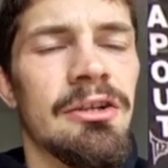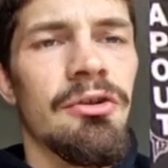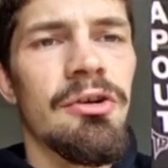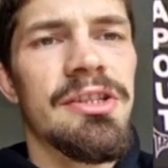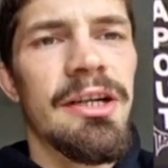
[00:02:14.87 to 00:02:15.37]

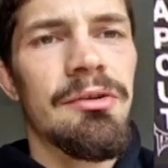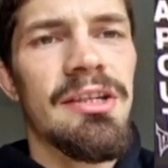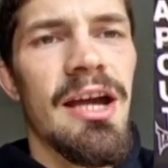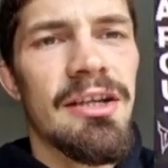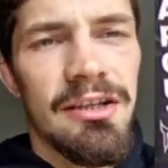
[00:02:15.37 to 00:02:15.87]
Notice how
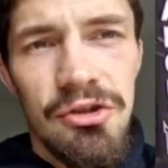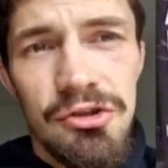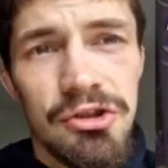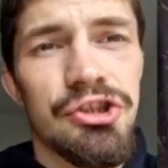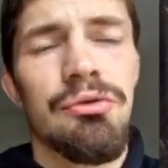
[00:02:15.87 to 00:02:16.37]
he
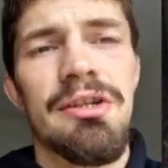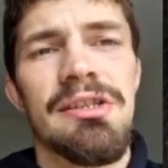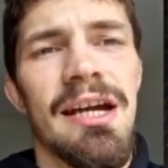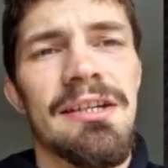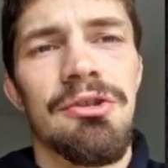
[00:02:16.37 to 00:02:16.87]
doesn't shoot
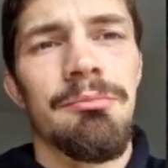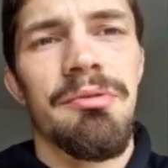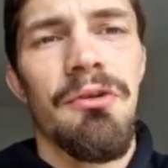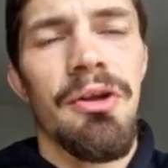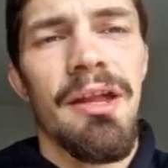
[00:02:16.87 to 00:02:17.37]
his eyes up
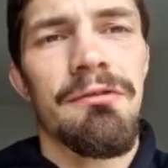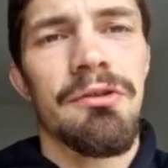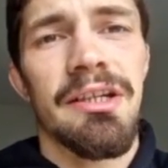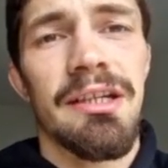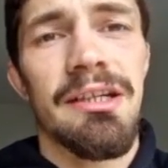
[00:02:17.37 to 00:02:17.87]
before that
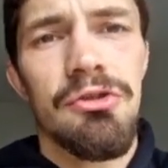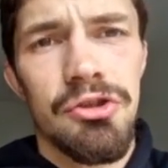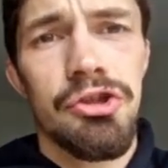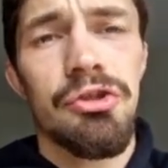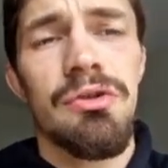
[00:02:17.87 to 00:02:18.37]
front kick. He
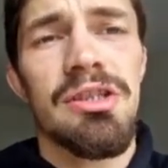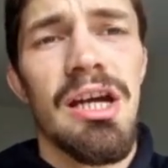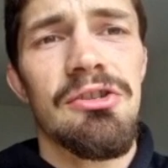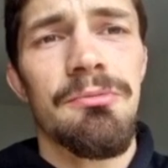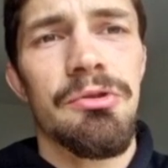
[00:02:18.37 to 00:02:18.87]
doesn't shoot his
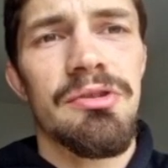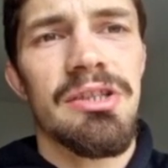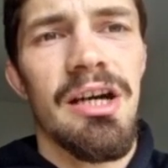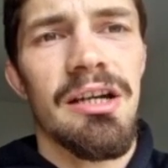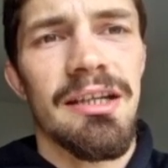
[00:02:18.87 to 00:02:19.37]
eyes up to his
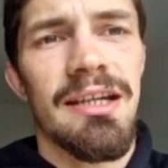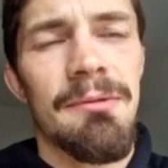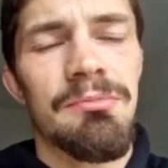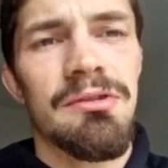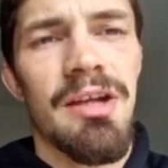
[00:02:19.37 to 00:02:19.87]
target. He
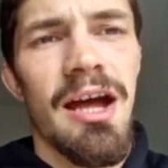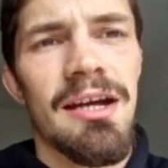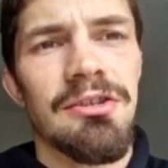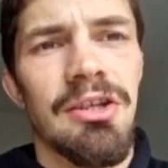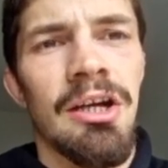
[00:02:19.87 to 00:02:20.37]
kept his
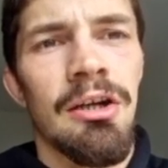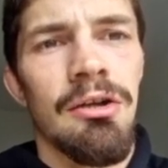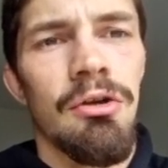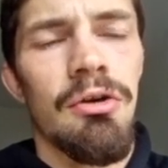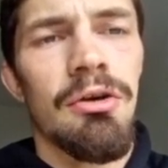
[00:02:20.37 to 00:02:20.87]
eyes
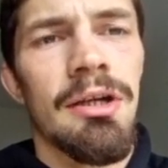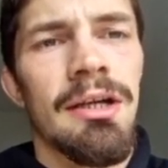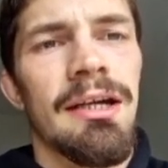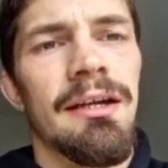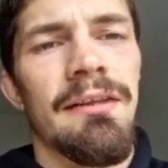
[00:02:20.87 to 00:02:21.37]
low,
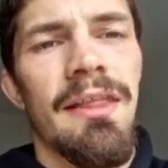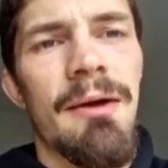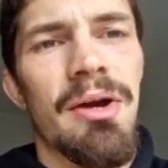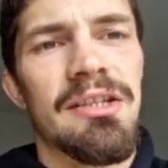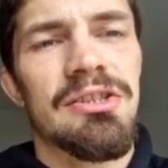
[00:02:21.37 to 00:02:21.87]
and
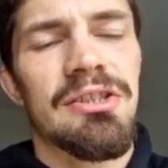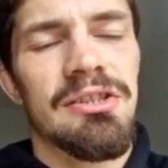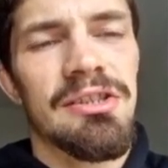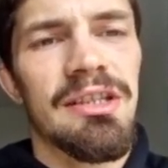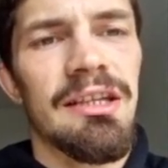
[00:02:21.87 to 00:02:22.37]
that managed to
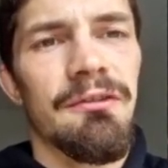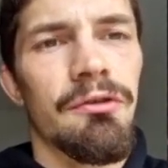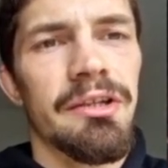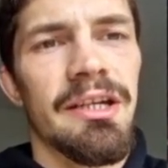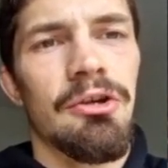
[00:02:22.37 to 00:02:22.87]
sneak the
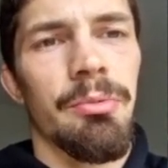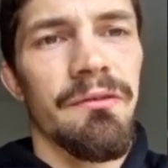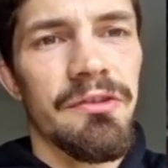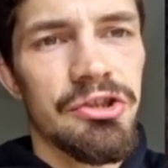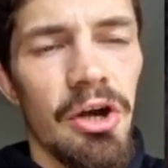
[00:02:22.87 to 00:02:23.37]
front kick up.
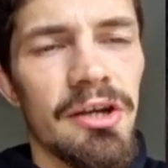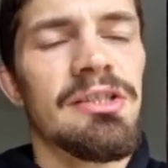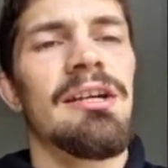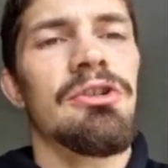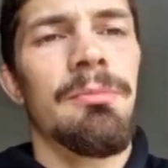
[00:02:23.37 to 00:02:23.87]
If he shot his
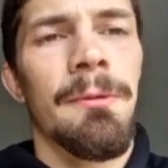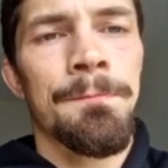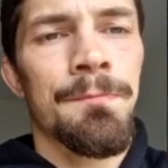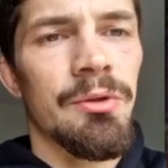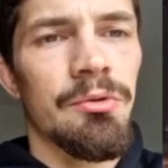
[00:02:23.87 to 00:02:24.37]
eyes up,
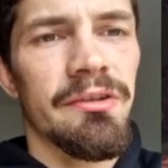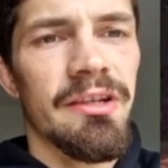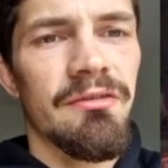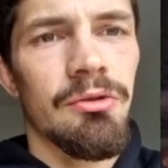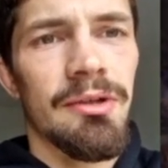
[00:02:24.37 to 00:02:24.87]
it would have
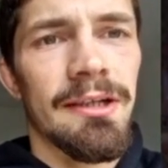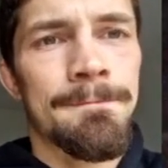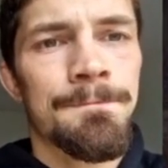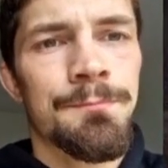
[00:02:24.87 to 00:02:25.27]
given it away.